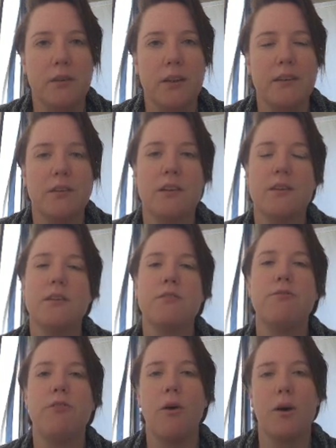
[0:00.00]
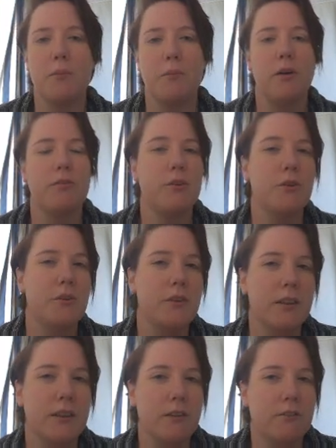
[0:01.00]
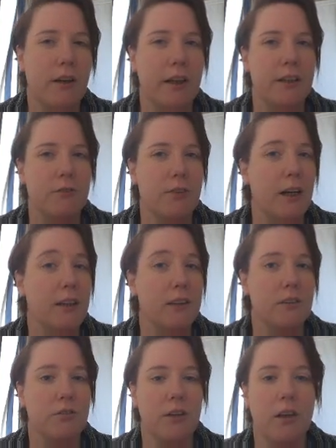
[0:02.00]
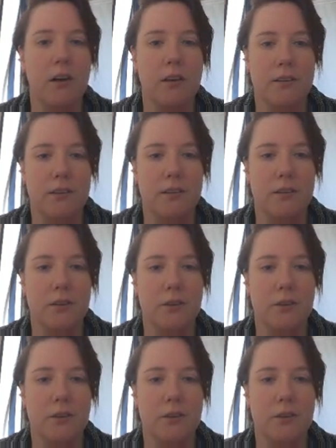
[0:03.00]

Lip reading: Okay, so that's the form of using defining relative clauses.